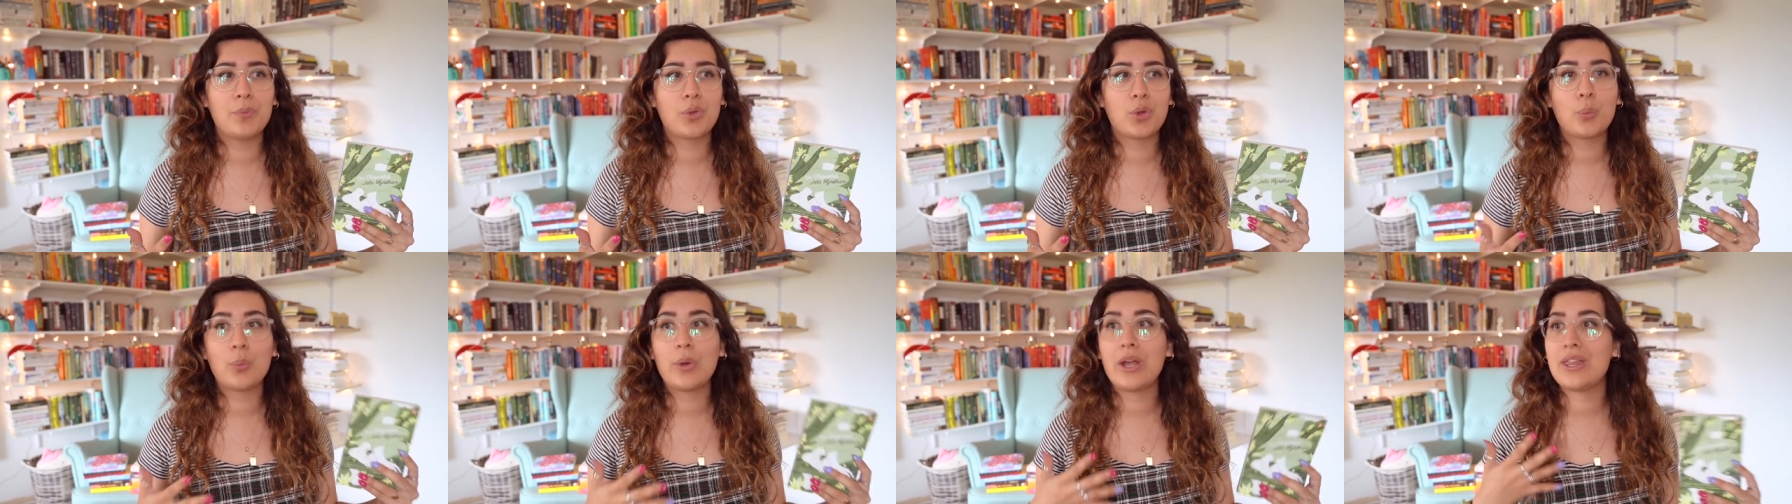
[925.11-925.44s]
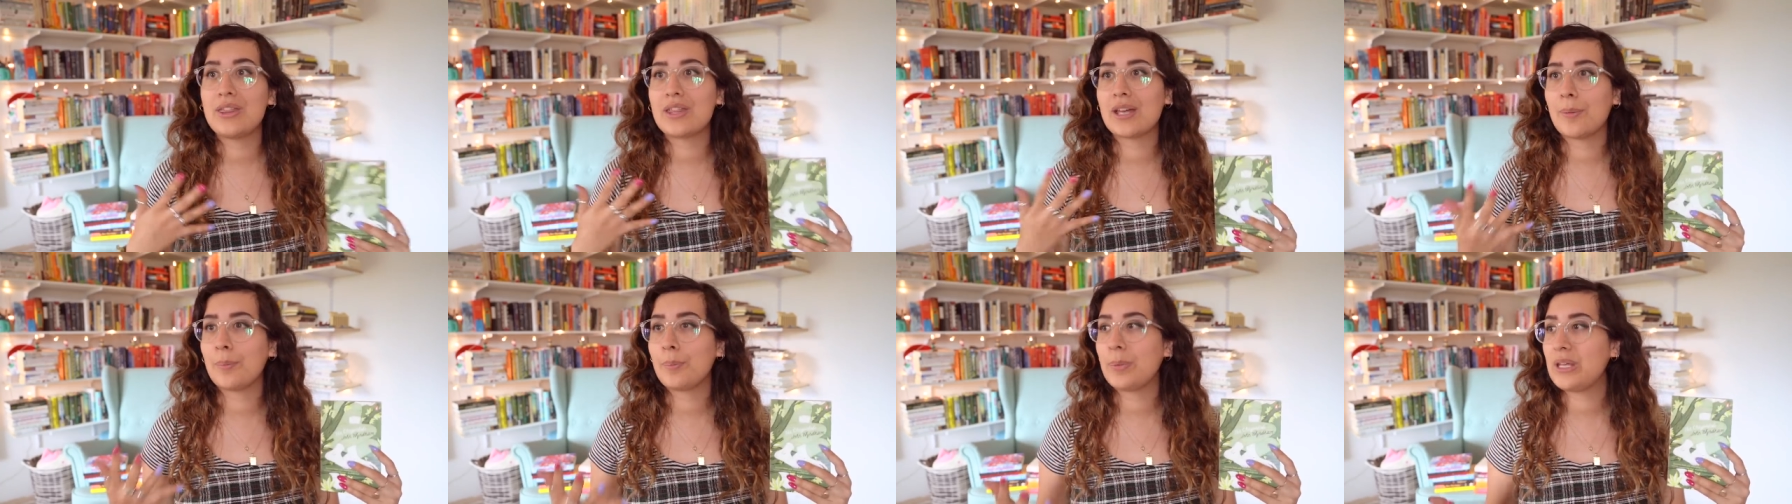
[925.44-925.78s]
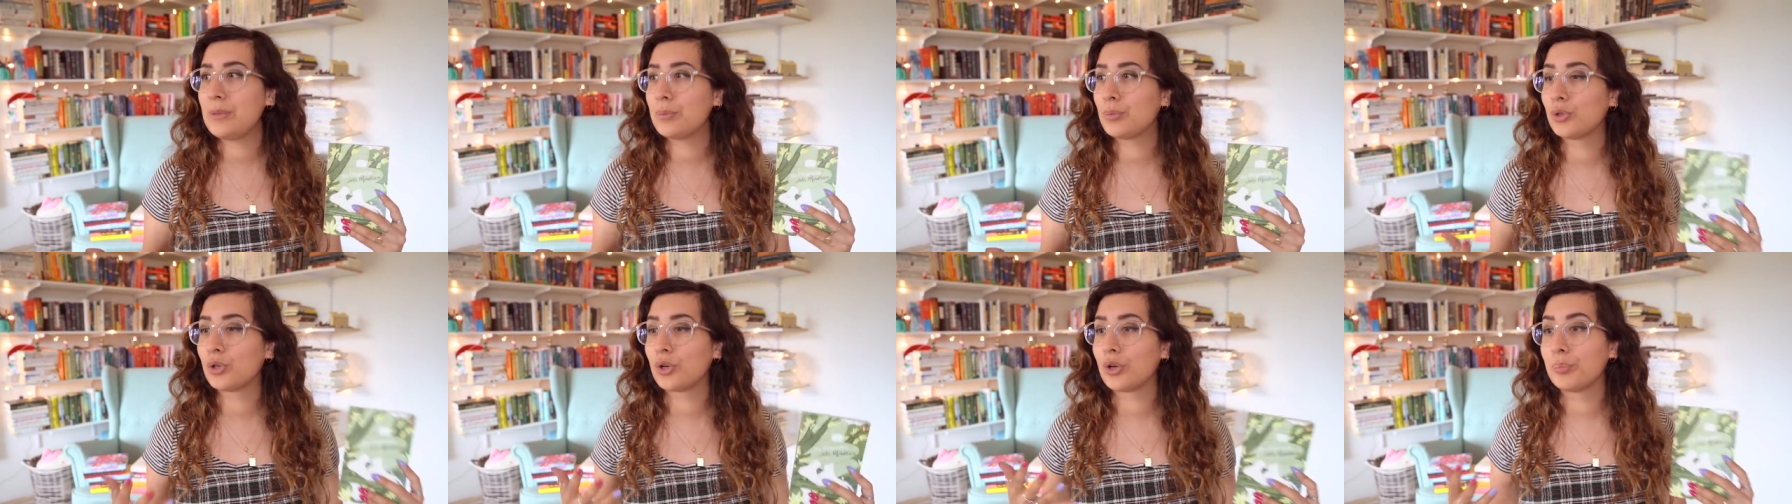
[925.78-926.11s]
the way that
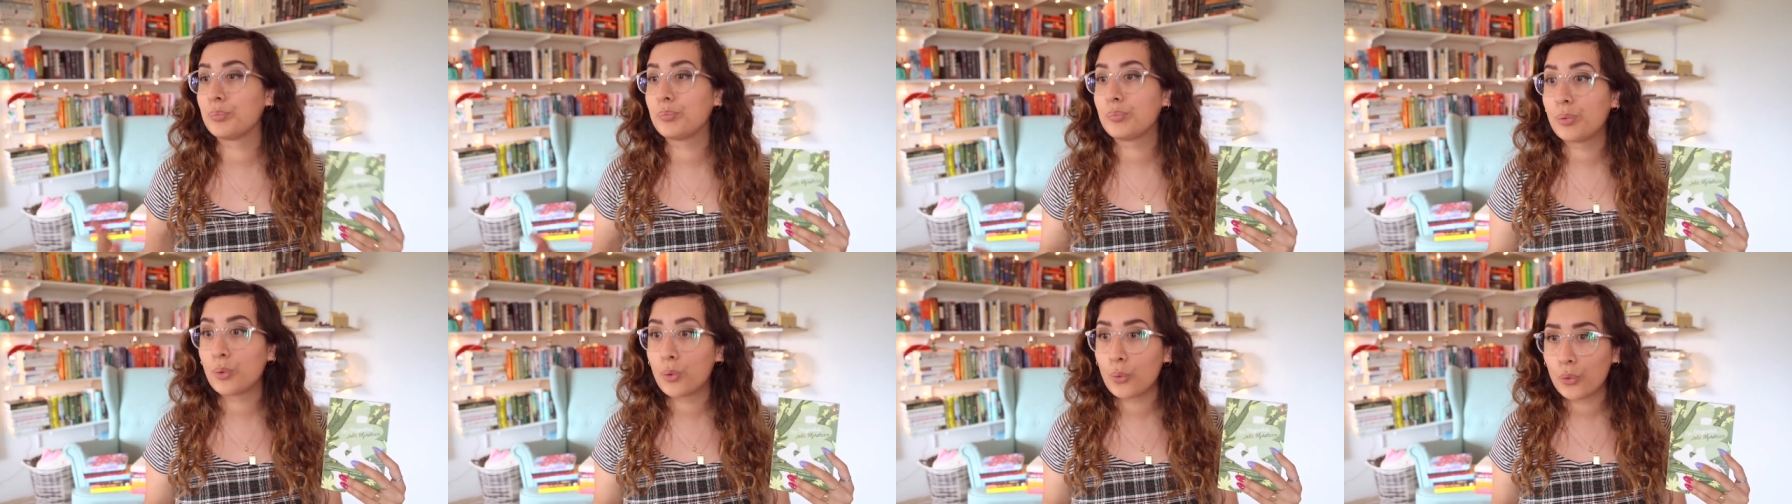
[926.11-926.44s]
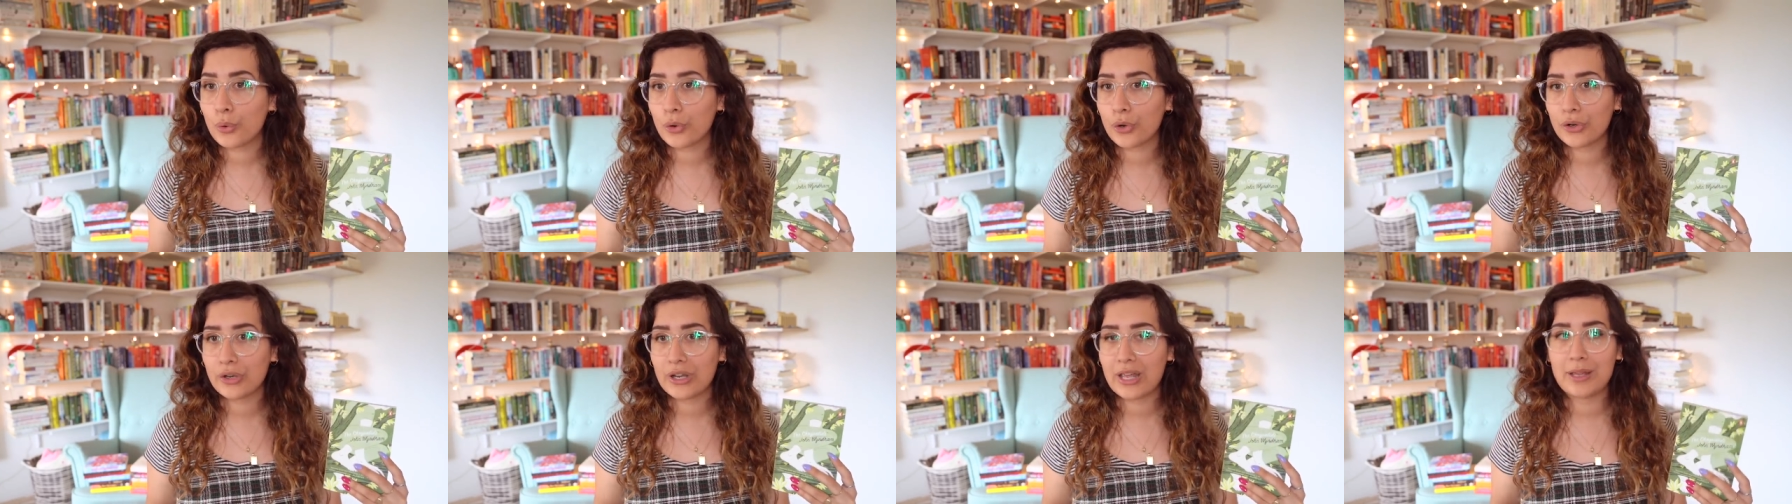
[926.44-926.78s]
people are born,